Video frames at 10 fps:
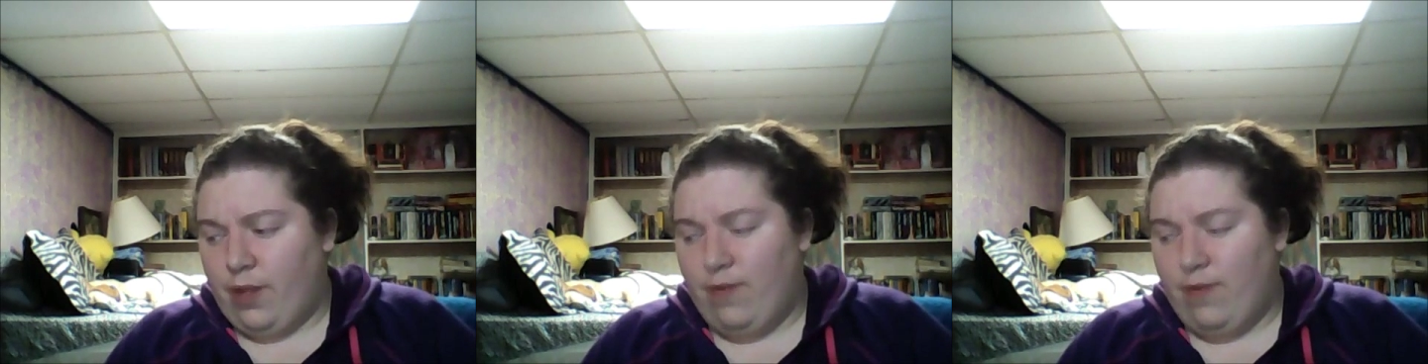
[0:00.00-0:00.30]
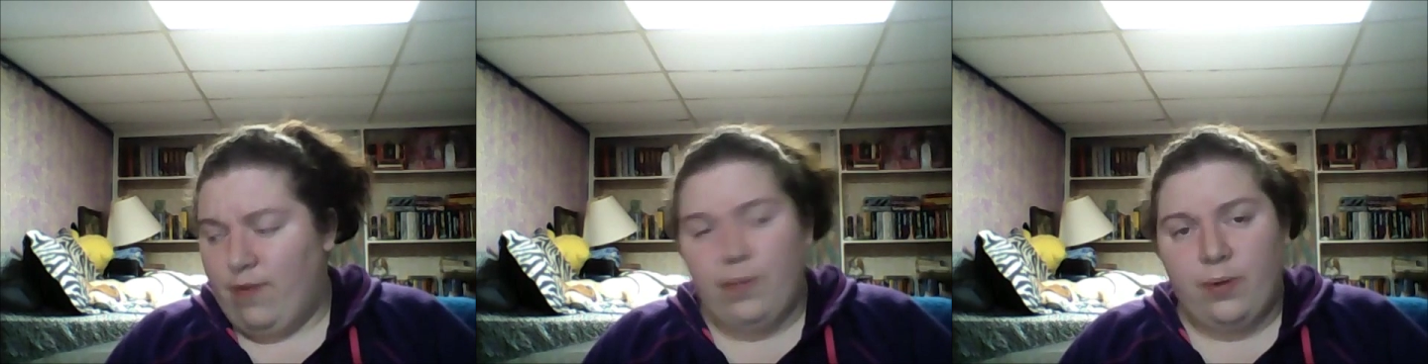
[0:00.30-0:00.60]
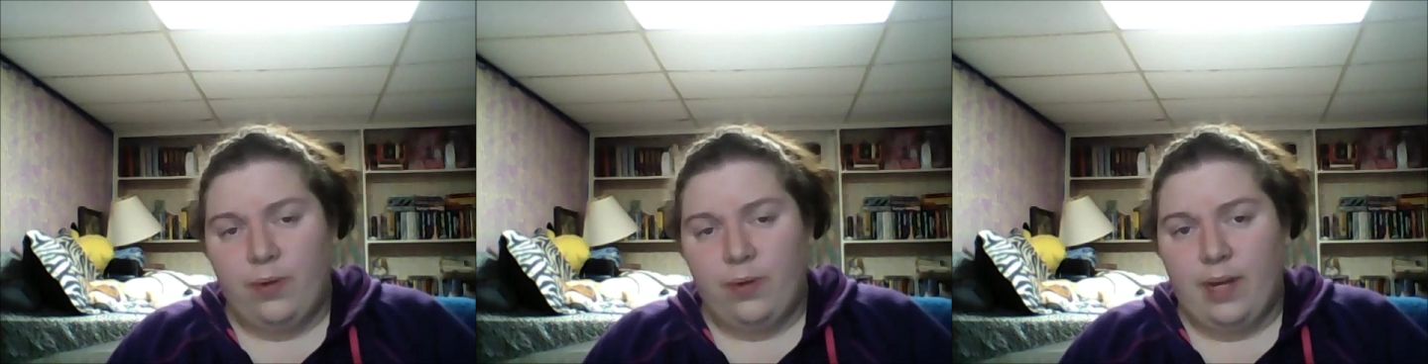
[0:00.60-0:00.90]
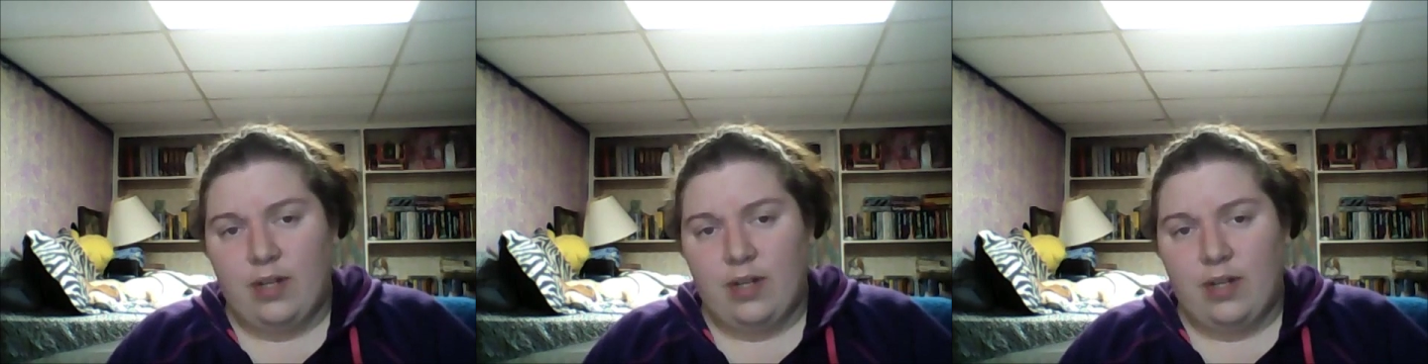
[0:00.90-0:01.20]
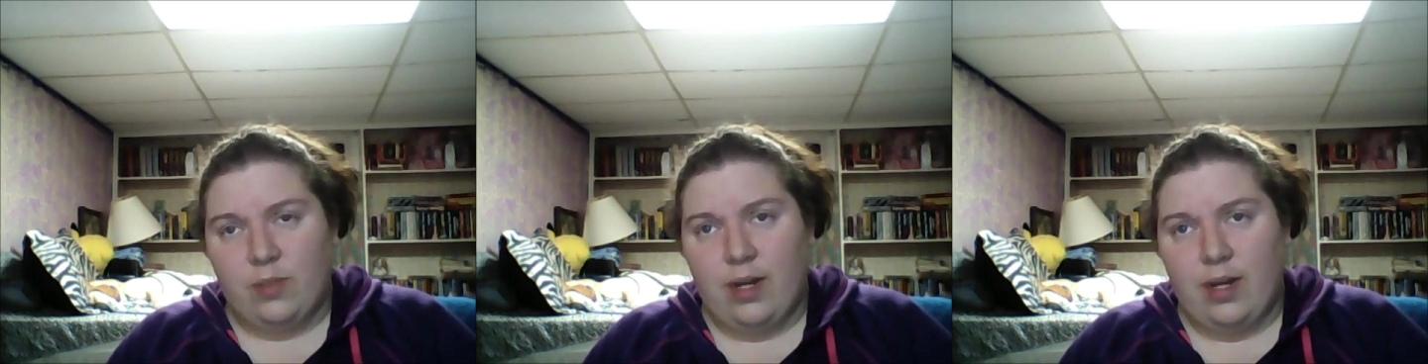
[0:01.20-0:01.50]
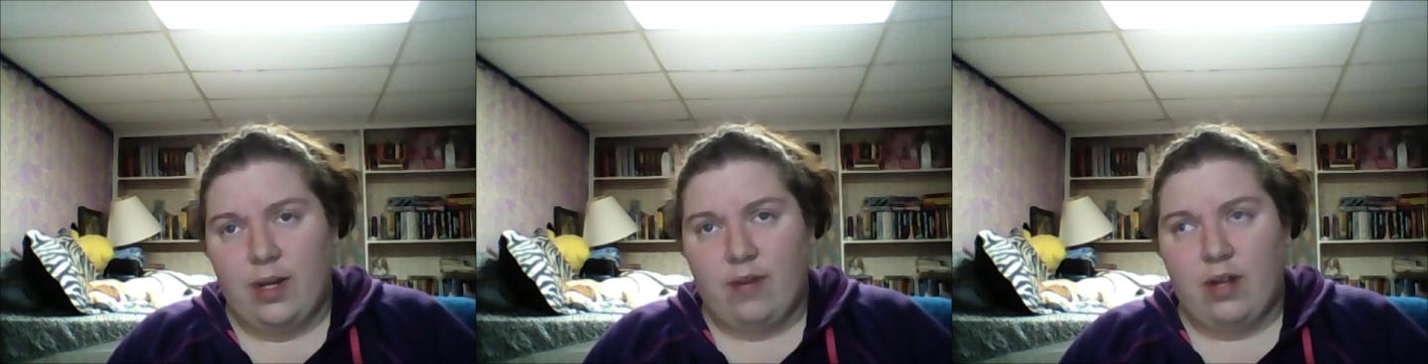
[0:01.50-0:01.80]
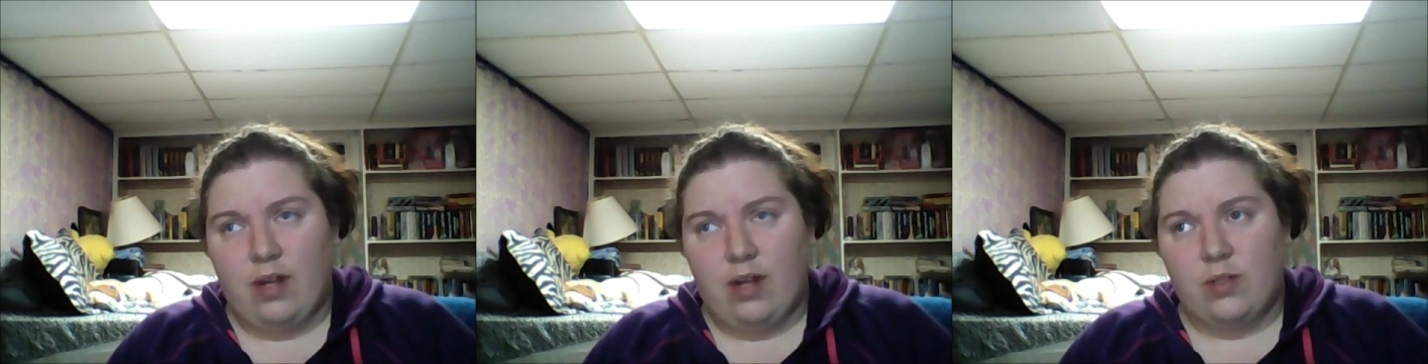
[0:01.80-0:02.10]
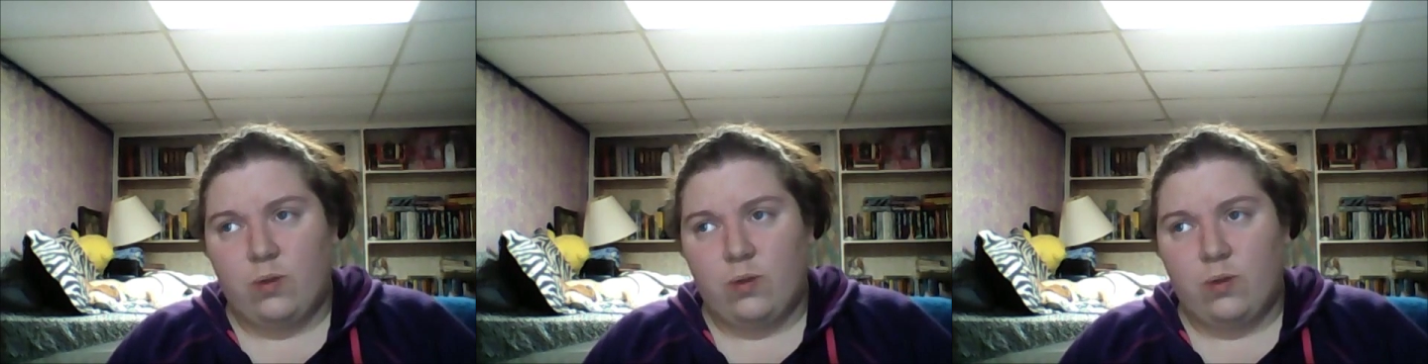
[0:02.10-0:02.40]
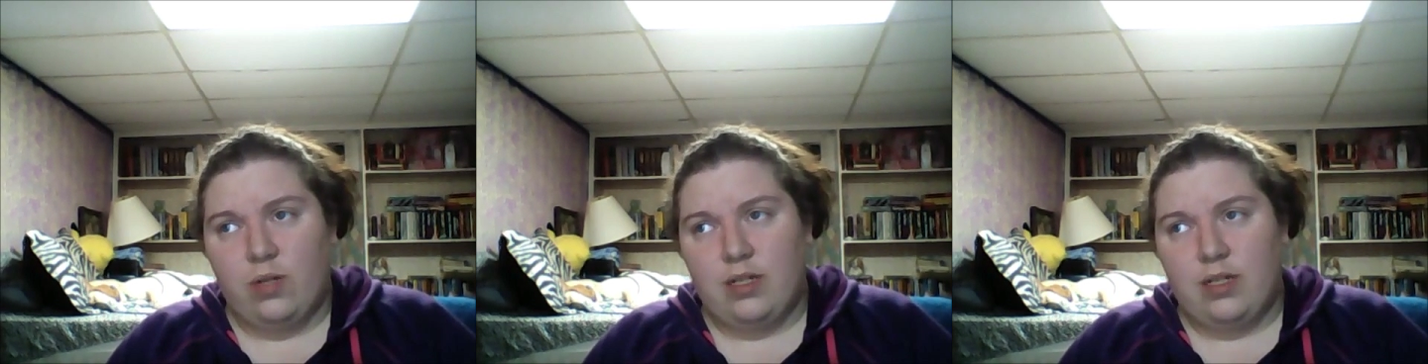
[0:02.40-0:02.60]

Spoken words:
Phillip Pullman I also read after high school.